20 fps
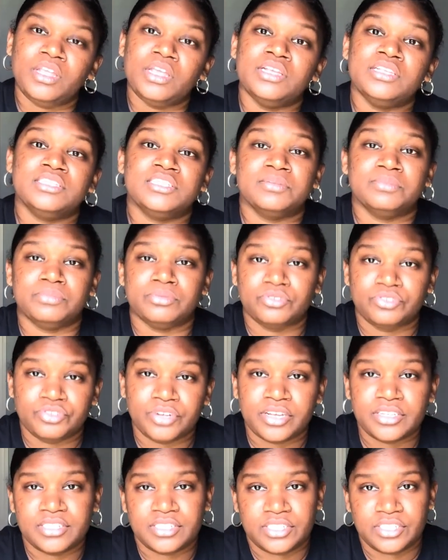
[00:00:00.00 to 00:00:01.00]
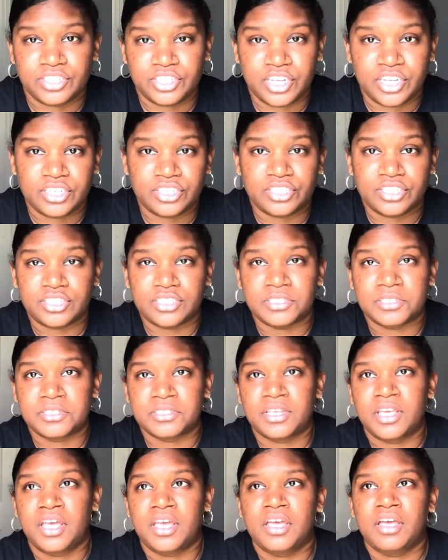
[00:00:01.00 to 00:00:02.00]
simple dressing changes.
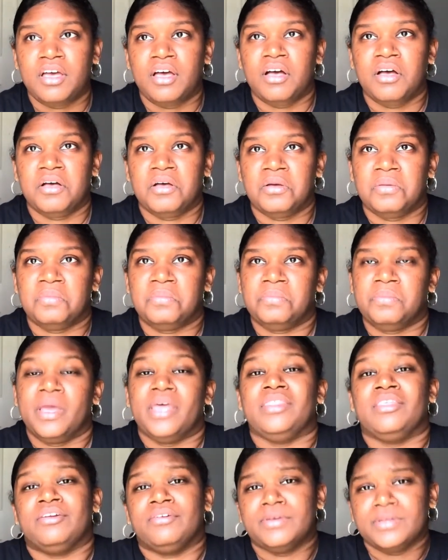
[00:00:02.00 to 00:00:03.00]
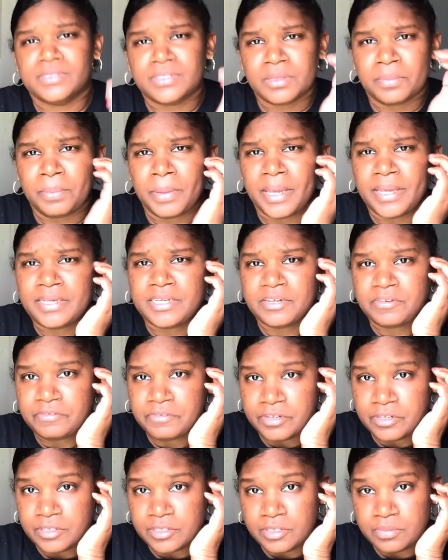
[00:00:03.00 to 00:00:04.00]
Um, and there is a pay
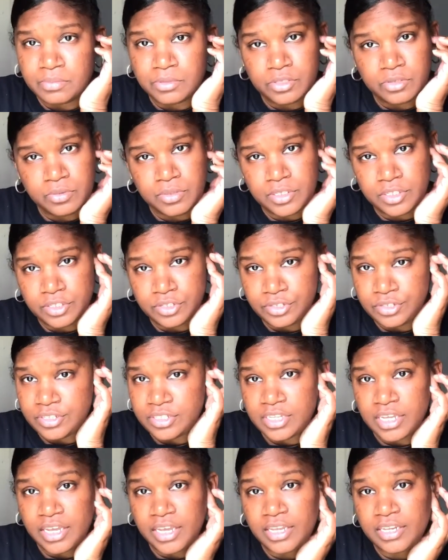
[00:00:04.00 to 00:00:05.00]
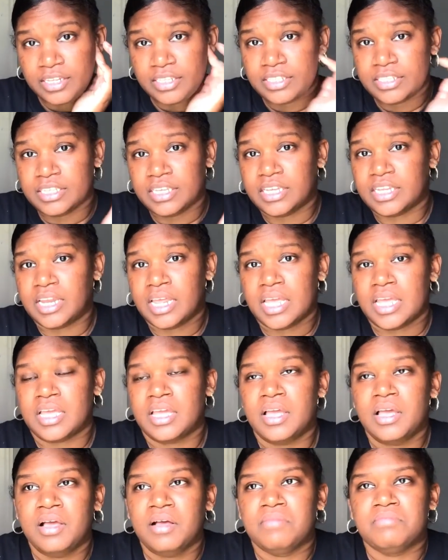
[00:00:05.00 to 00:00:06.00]
difference between a nurse tech and a CNA,
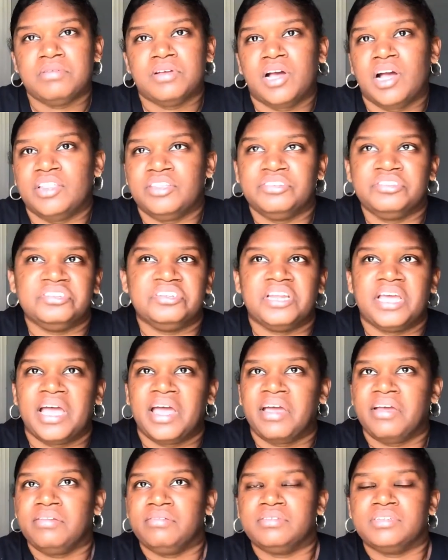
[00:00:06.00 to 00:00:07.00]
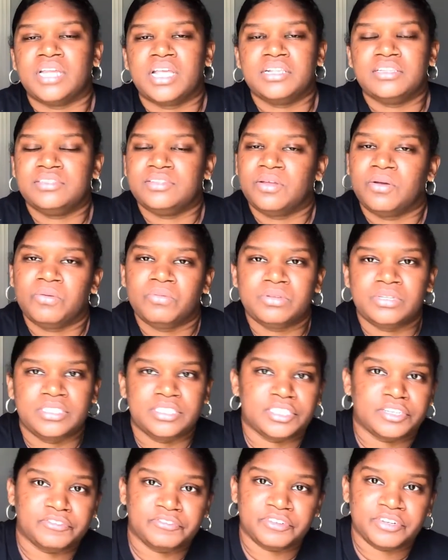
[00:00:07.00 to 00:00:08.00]
but other than that, that's the only
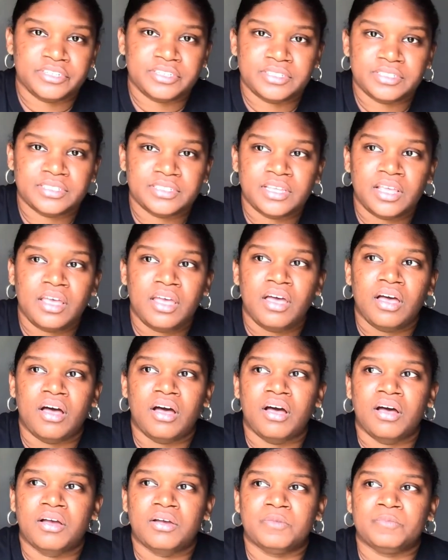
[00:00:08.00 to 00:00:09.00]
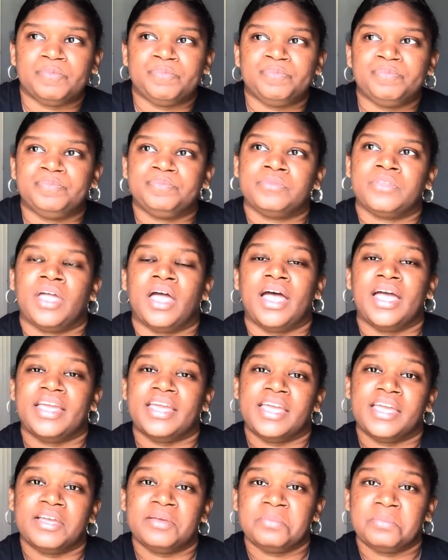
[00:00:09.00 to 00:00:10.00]
difference. Um, I
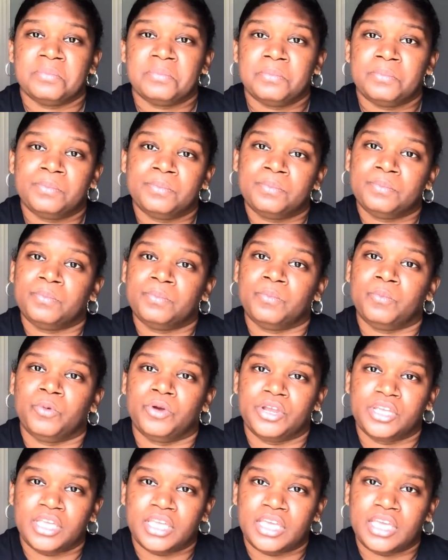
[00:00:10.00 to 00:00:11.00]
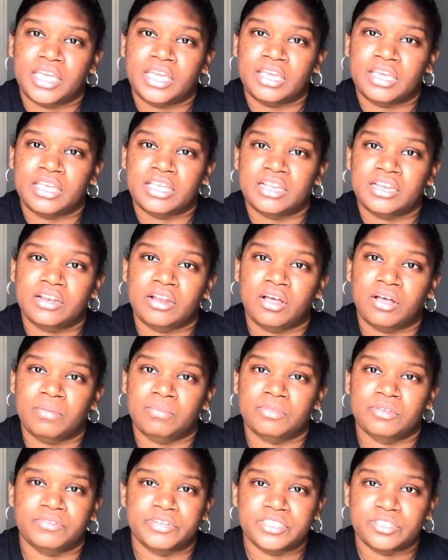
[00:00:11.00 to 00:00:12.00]
am working in um,
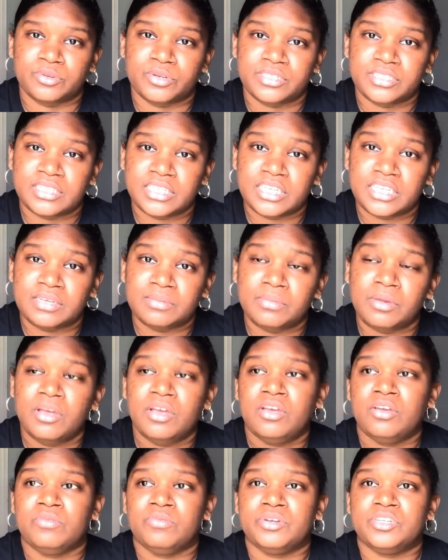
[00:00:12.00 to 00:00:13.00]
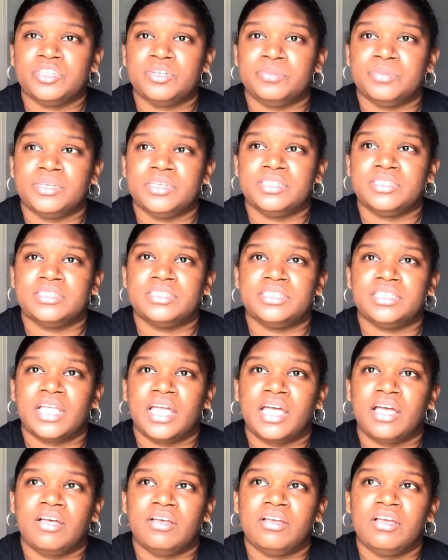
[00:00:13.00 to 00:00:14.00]
the resource team, which means
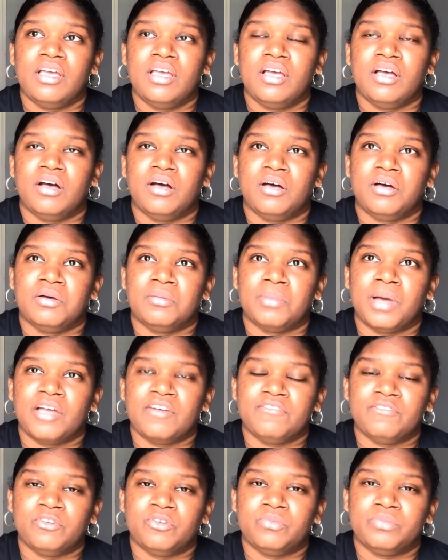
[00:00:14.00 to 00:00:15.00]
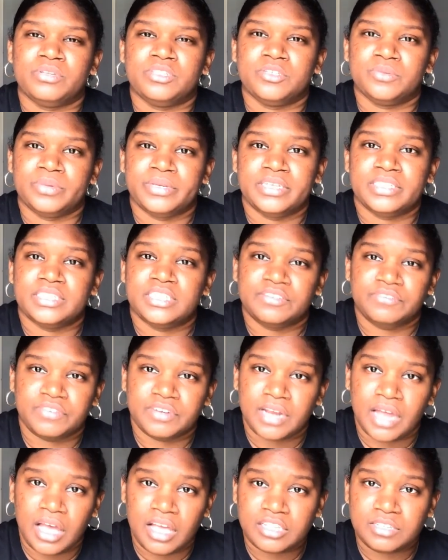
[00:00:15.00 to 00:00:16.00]
that um, I float between
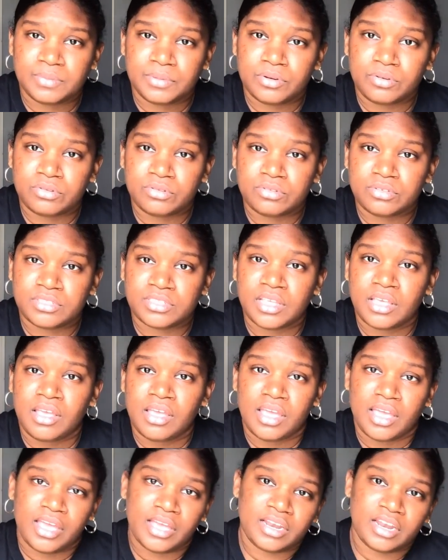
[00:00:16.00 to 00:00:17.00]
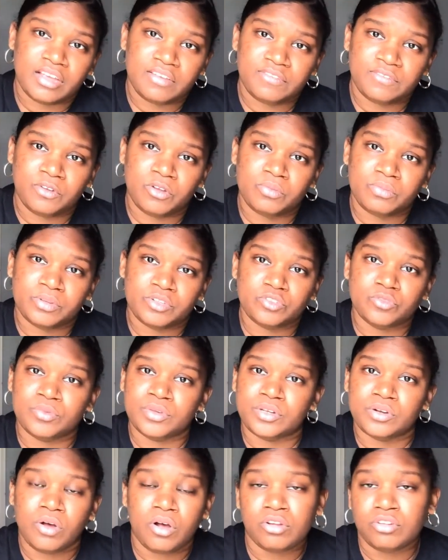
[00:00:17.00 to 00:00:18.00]
different hospitals and I float
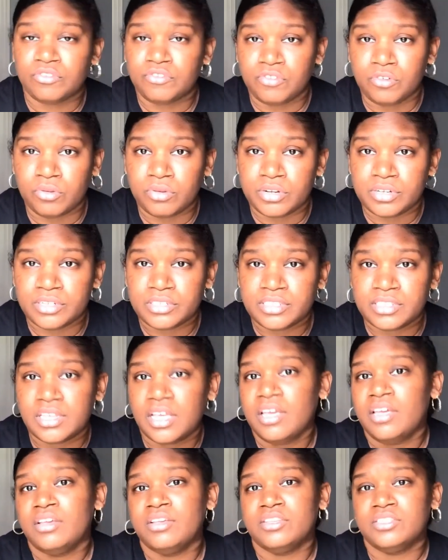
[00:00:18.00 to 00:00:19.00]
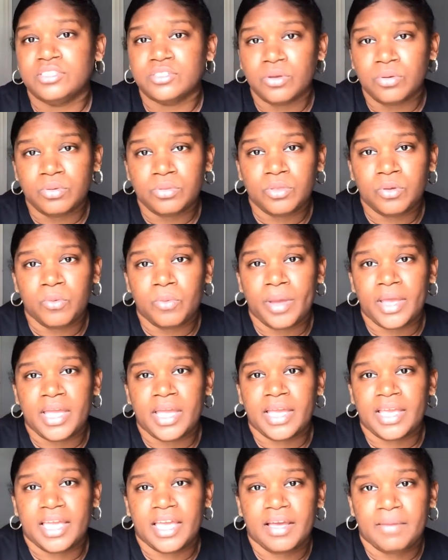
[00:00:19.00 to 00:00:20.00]
between all the floors. So the way
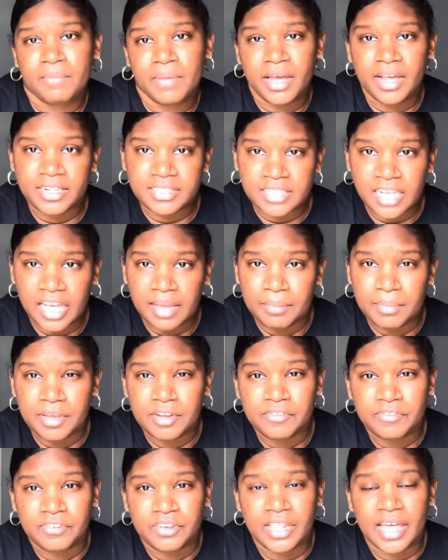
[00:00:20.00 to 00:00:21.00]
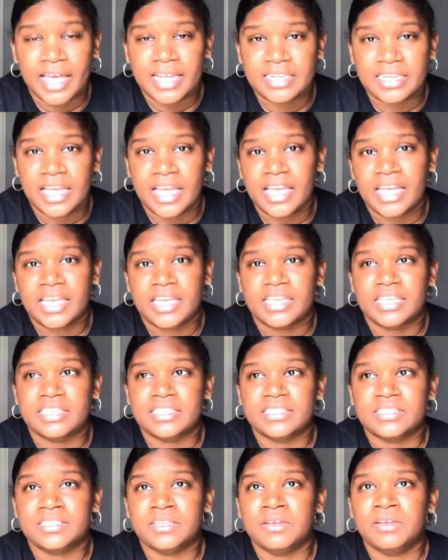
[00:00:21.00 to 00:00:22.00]
I get my assignment for that day
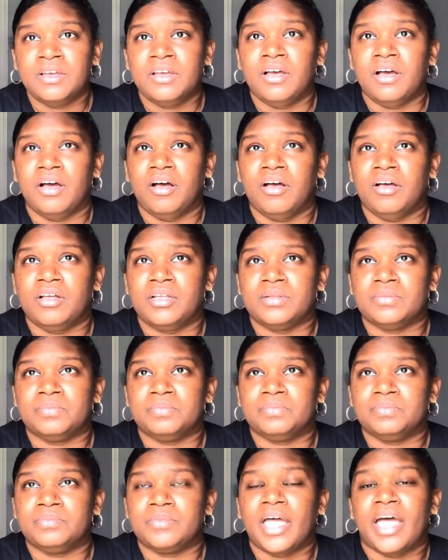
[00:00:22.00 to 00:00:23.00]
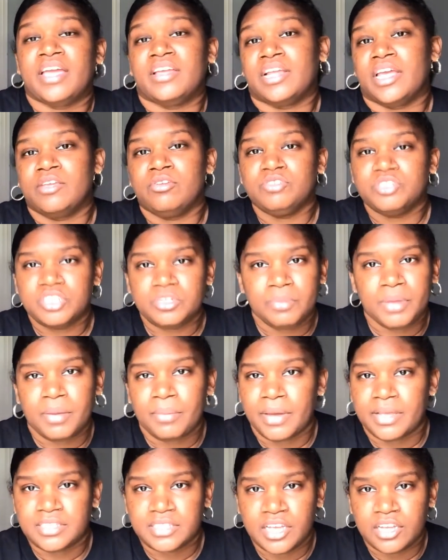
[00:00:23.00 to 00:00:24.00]
is um, I, I usually make
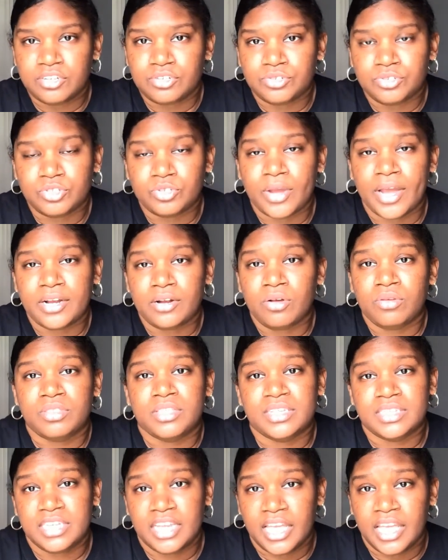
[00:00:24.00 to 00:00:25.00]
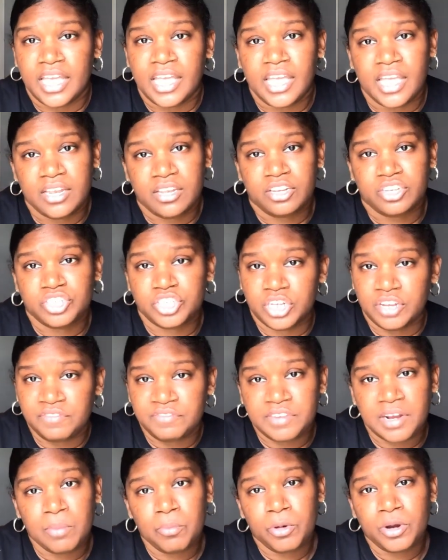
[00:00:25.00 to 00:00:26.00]
my schedule so I know the day and the shift
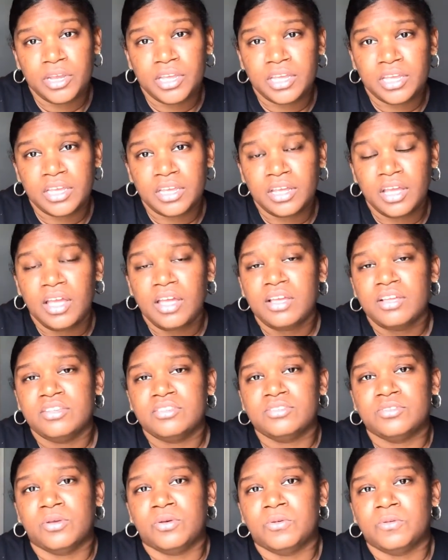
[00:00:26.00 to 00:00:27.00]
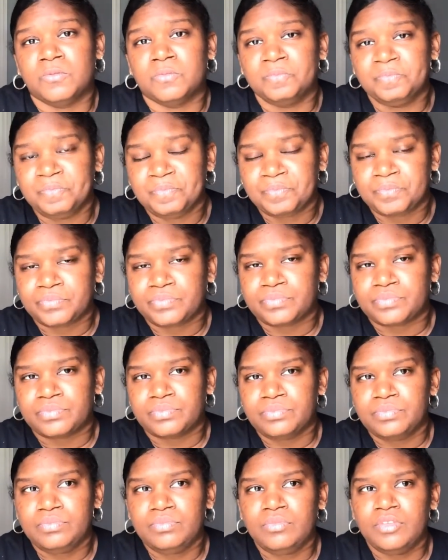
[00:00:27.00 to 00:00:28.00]
I'm working. So
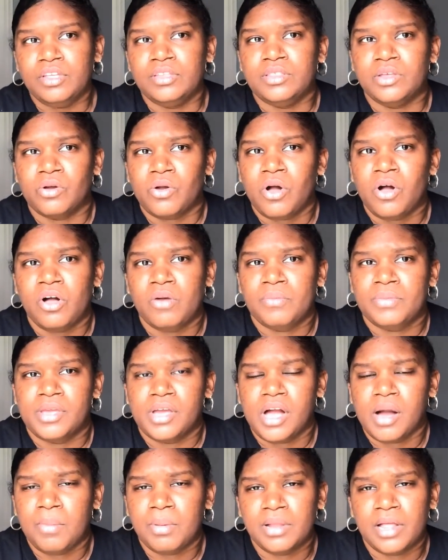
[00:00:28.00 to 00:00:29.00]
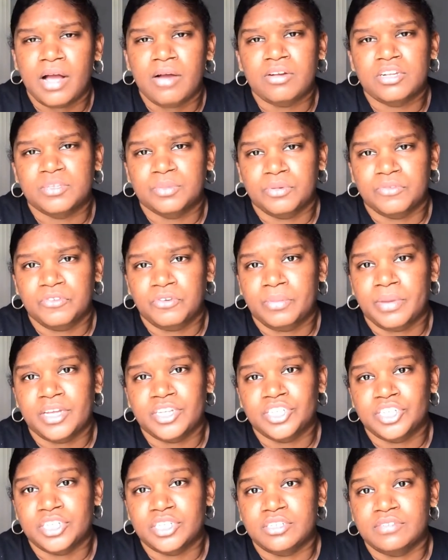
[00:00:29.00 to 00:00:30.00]
they'll call me a couple hours before my
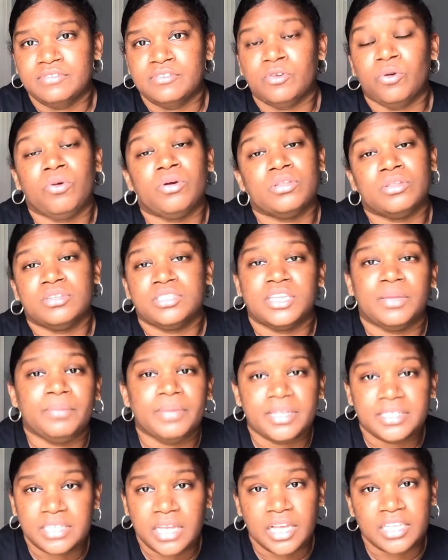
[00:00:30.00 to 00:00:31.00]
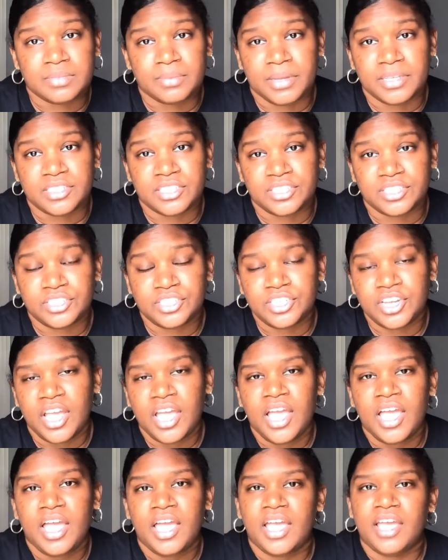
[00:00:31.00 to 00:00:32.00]
shift or they'll send me a text message
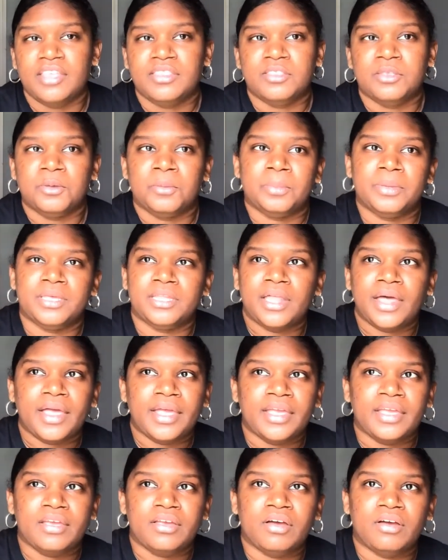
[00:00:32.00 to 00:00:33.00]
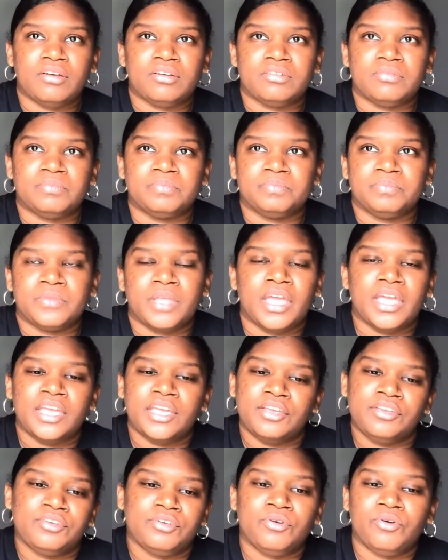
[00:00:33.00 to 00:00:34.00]
and they'll be like um,
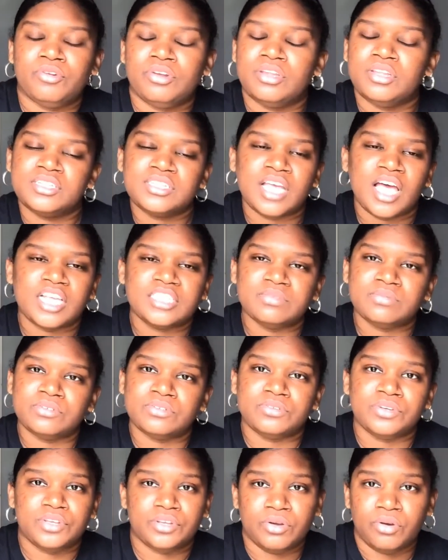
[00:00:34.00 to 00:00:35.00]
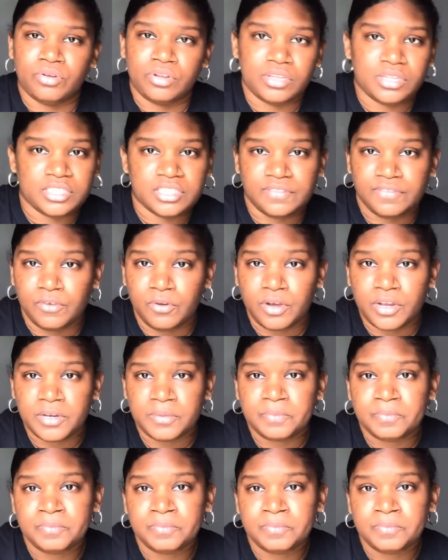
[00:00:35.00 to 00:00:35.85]
hey you're going to this hospital and you're going to this floor